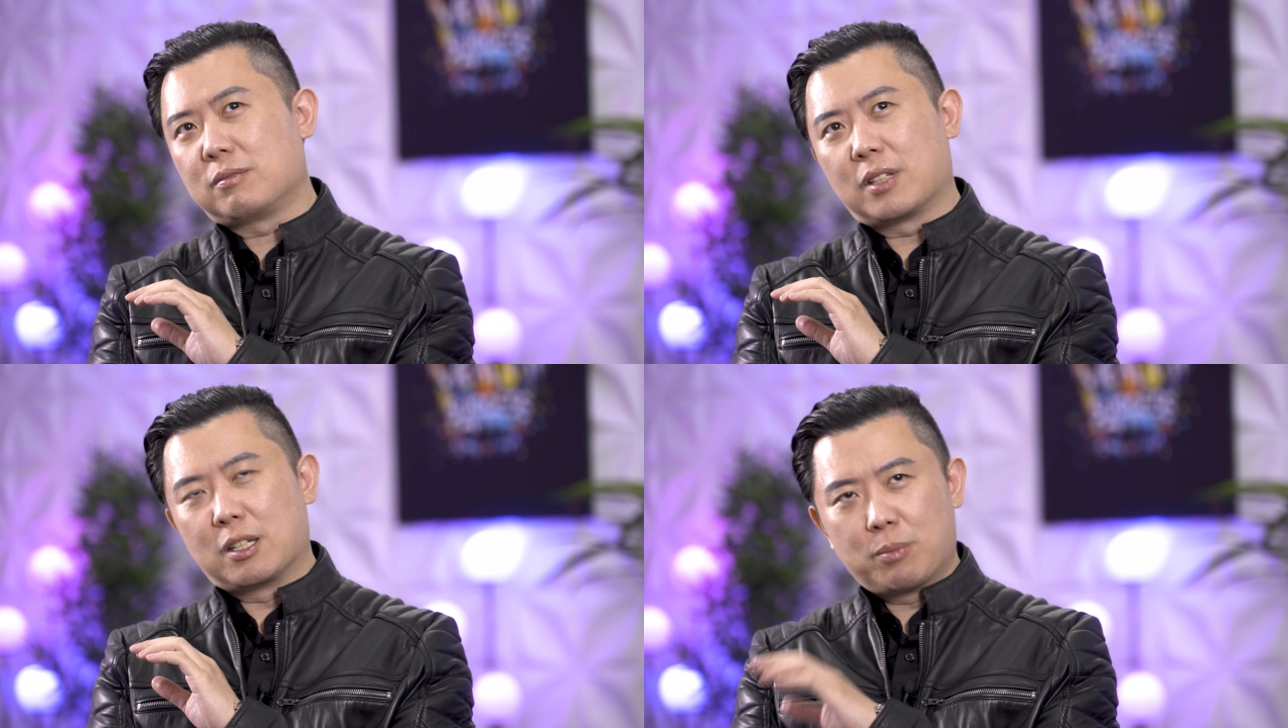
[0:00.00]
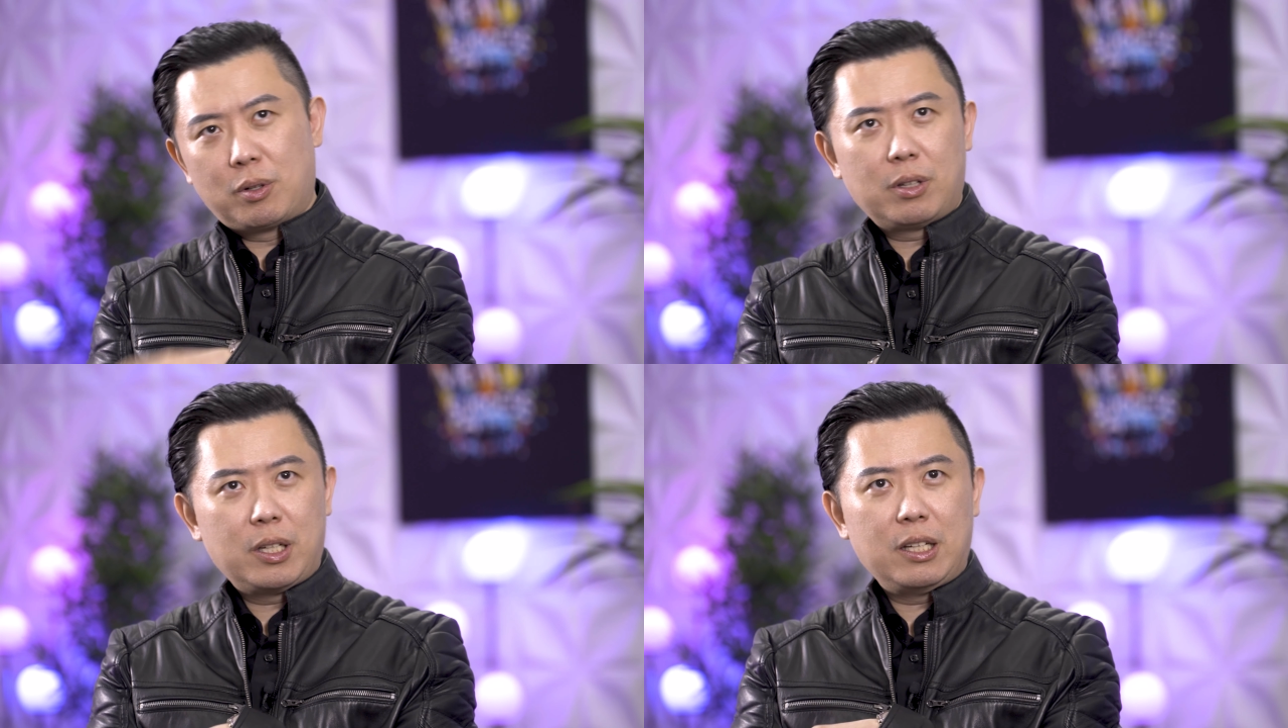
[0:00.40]
getting
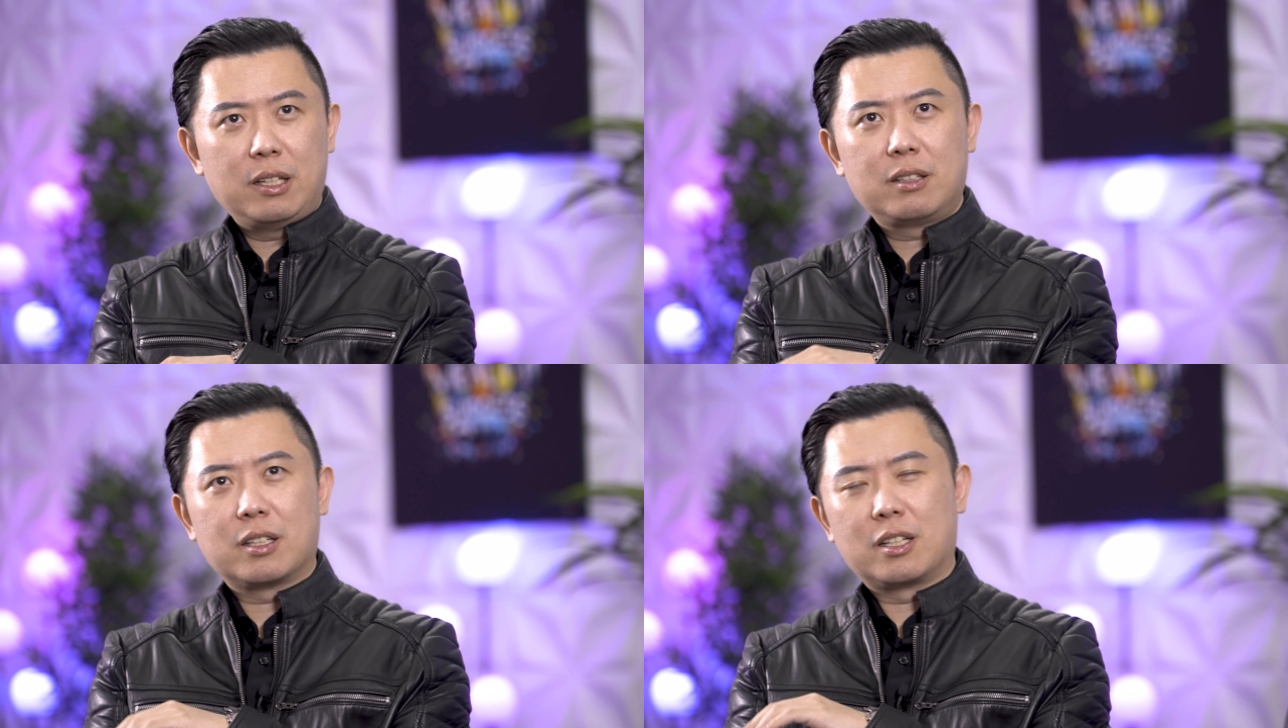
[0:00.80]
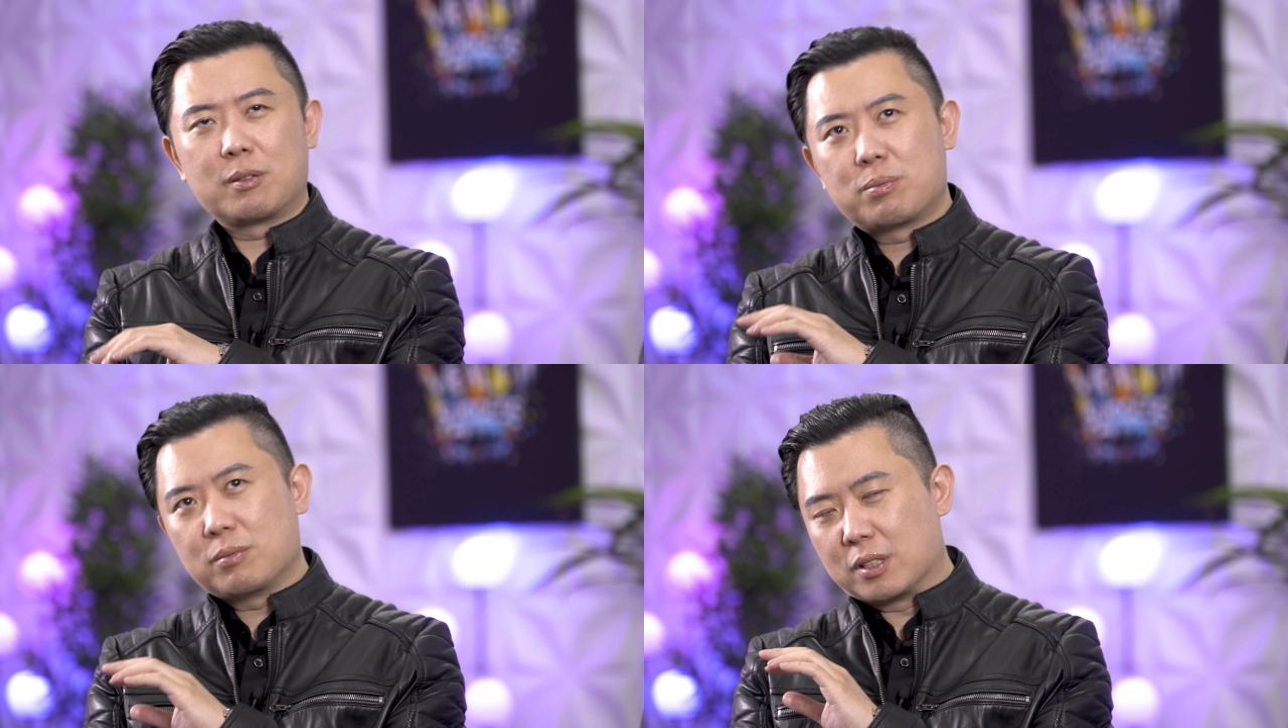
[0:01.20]
bullied, getting,
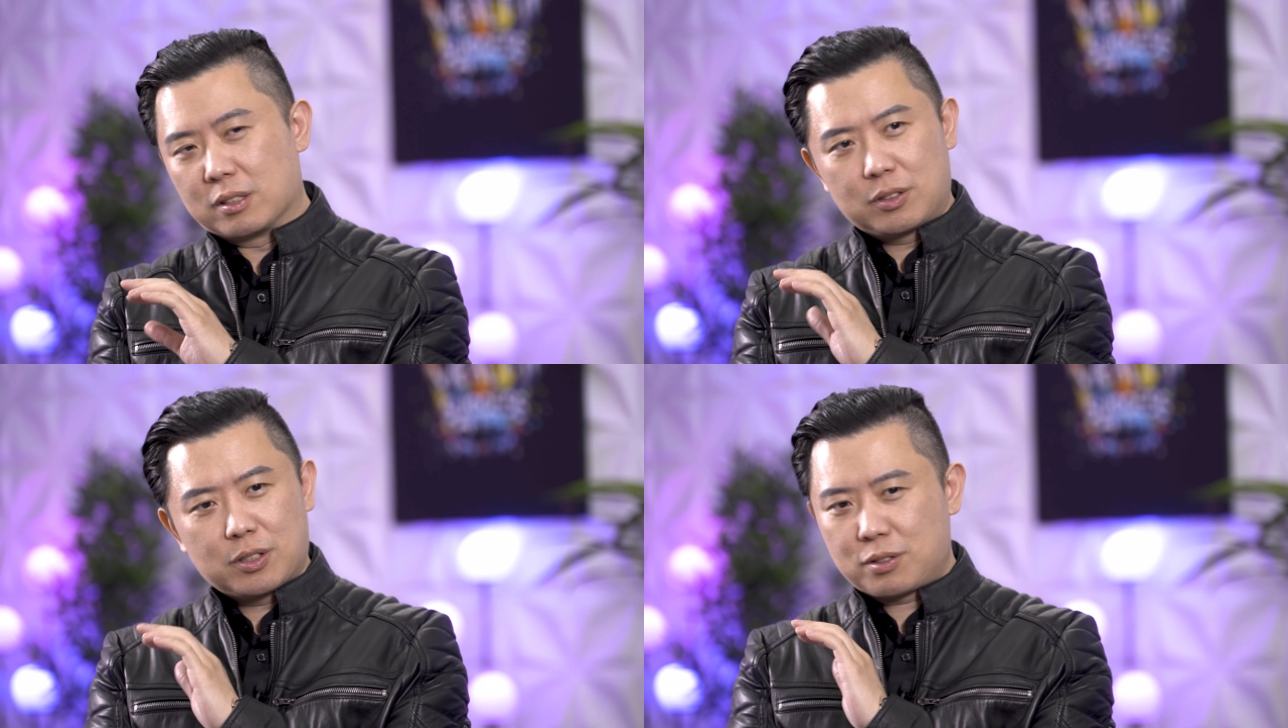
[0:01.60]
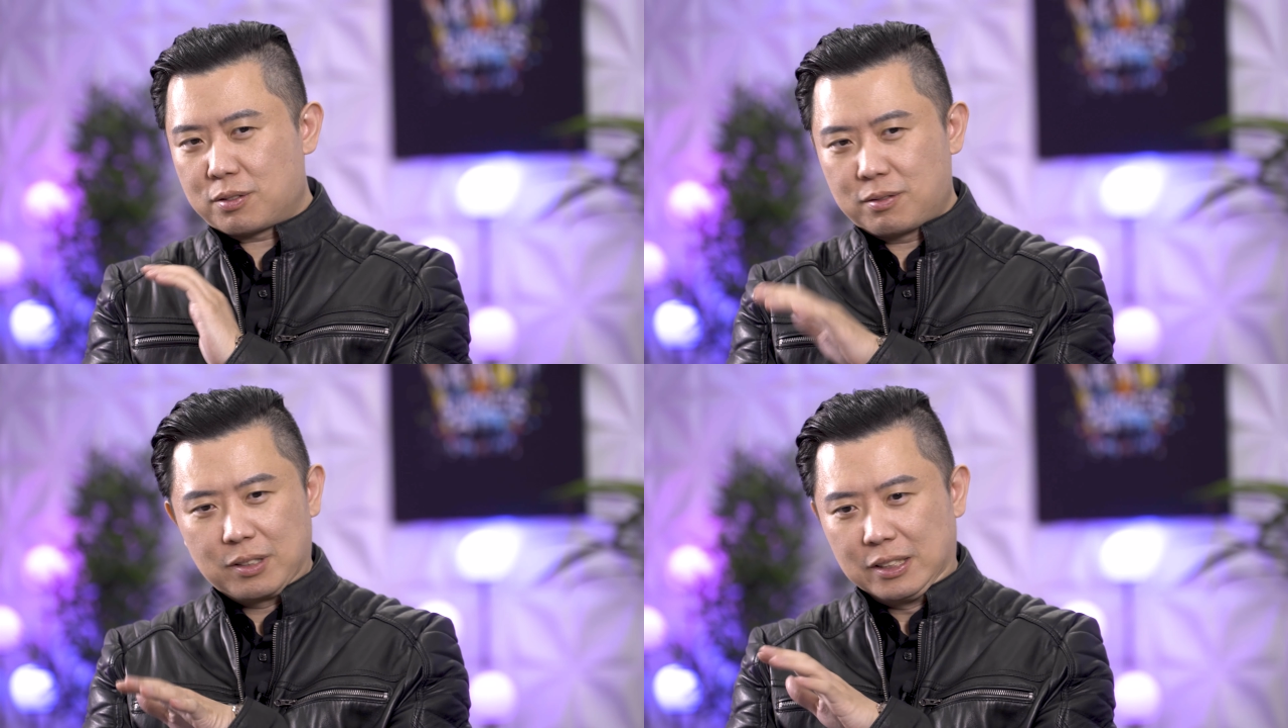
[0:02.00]
just
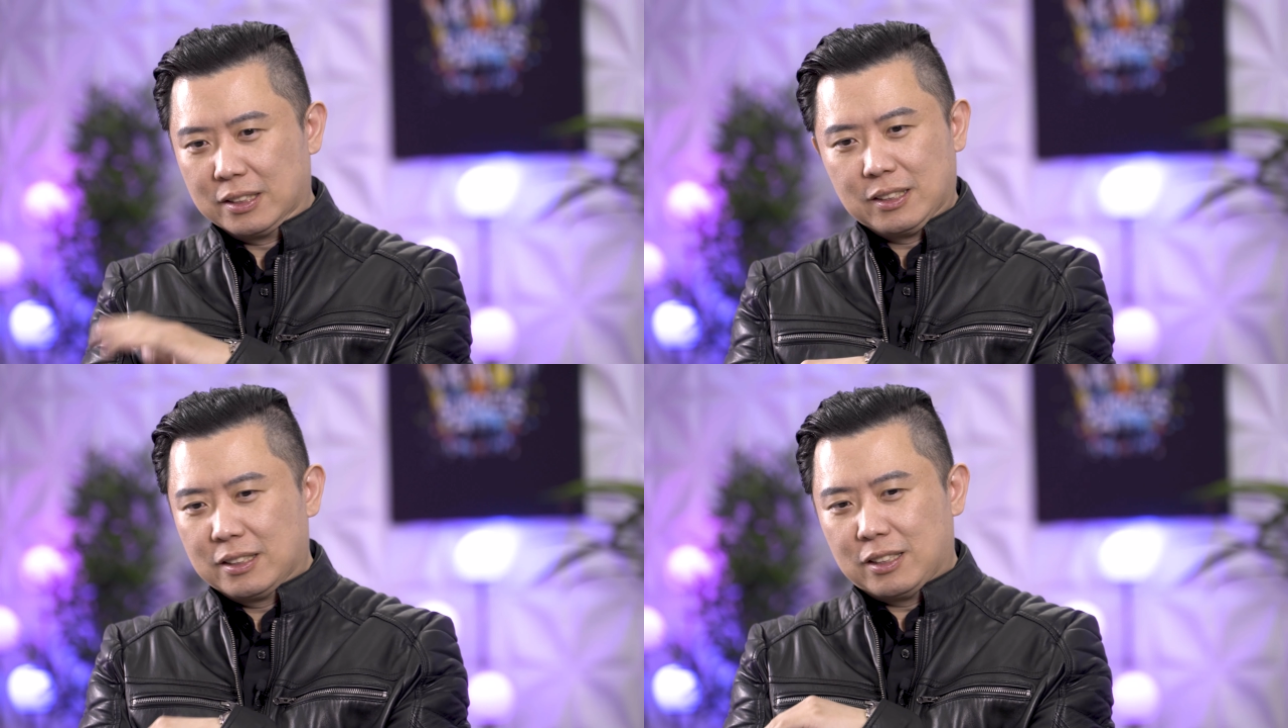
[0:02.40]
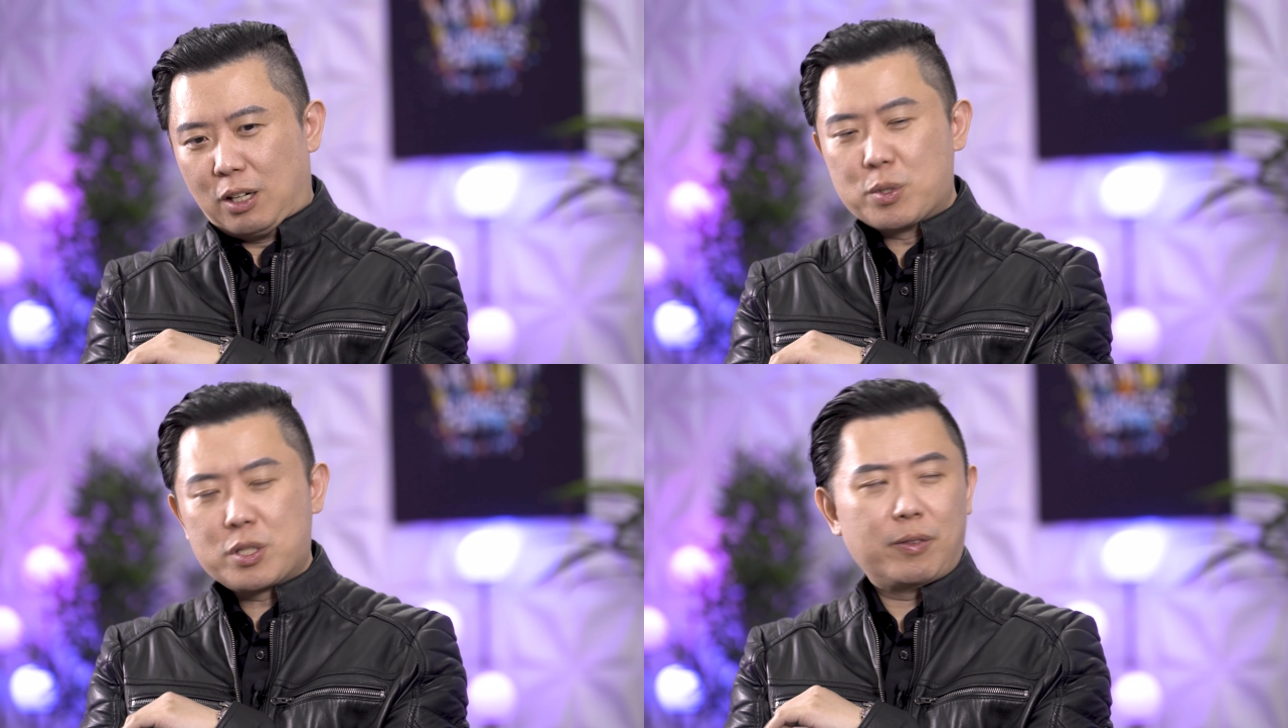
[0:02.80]

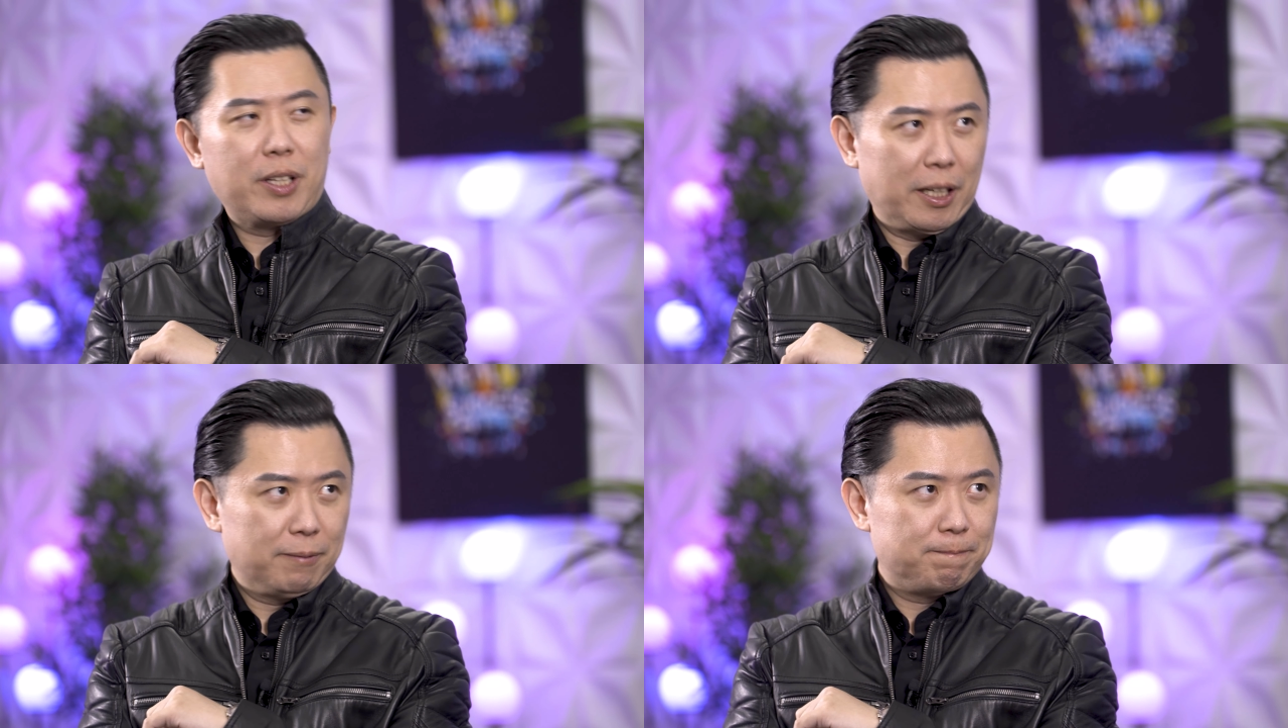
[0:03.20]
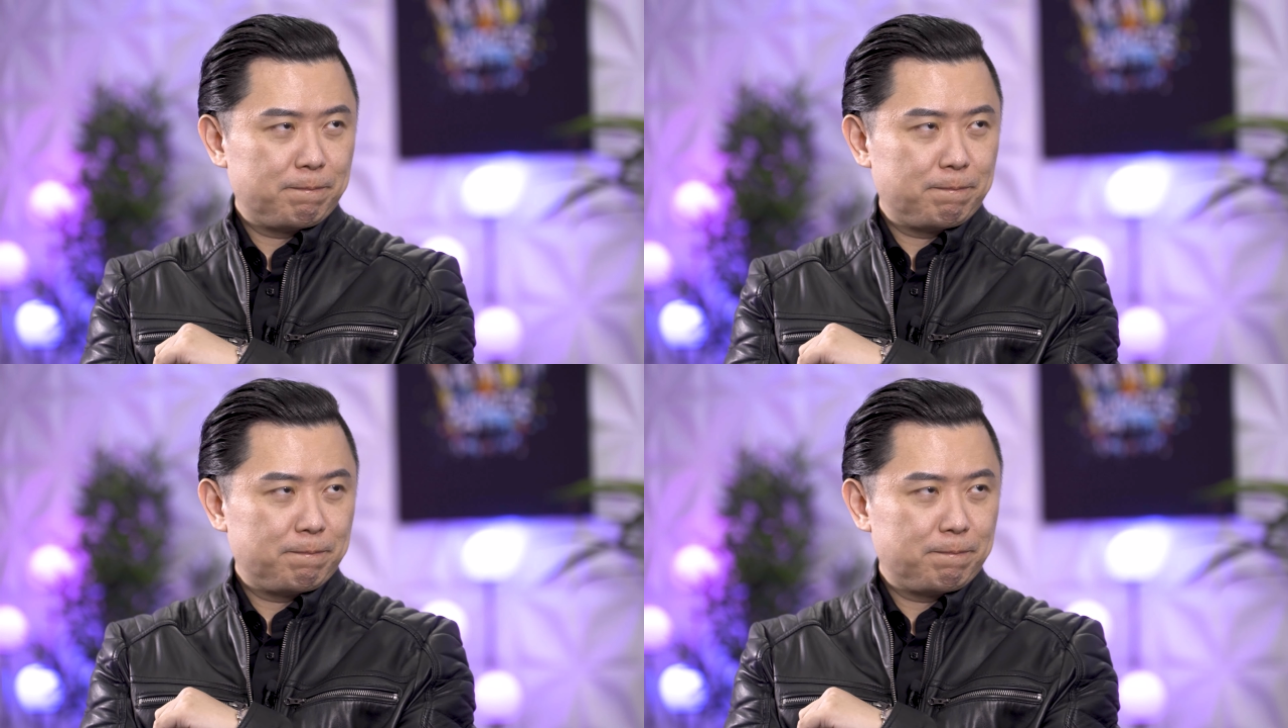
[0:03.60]
almost every day.